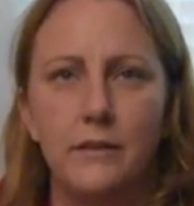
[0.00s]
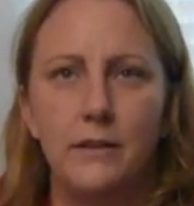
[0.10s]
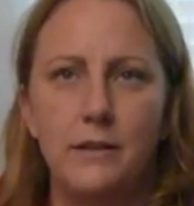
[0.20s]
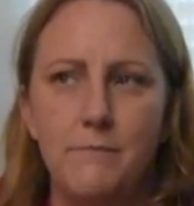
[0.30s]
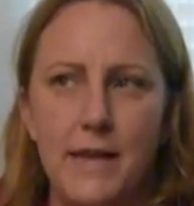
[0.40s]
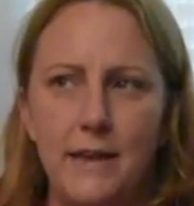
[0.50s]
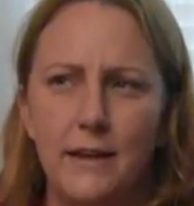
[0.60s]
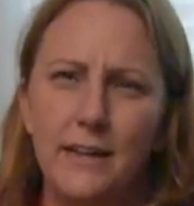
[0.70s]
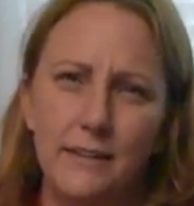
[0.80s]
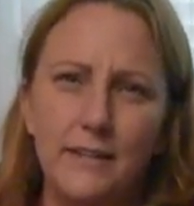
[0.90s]
In May,
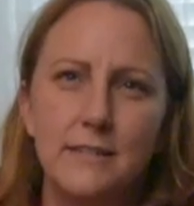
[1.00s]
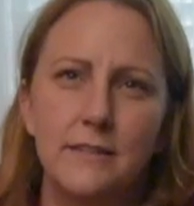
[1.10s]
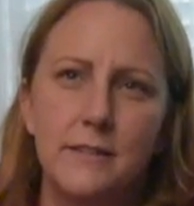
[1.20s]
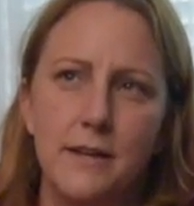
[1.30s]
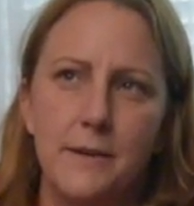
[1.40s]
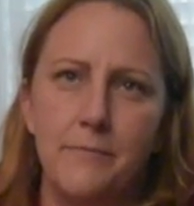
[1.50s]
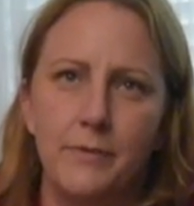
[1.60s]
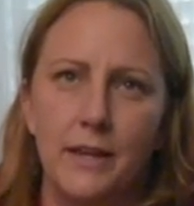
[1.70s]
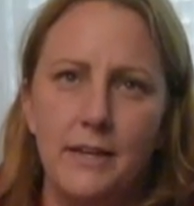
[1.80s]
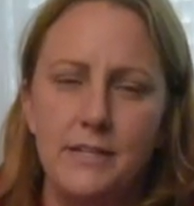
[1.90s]
I guess,
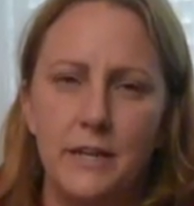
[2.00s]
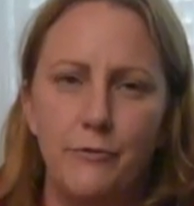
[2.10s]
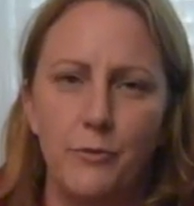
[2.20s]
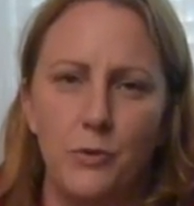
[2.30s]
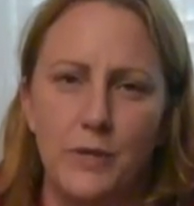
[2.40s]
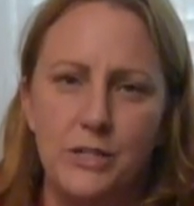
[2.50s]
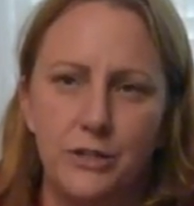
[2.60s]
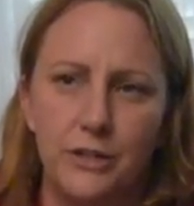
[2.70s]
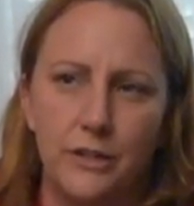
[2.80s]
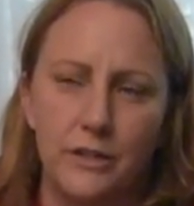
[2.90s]
anytime from the
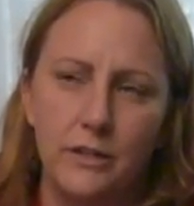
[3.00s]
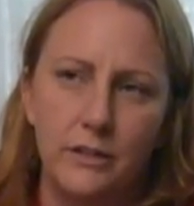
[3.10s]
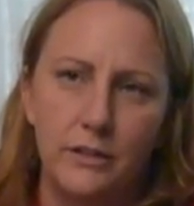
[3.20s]
winter,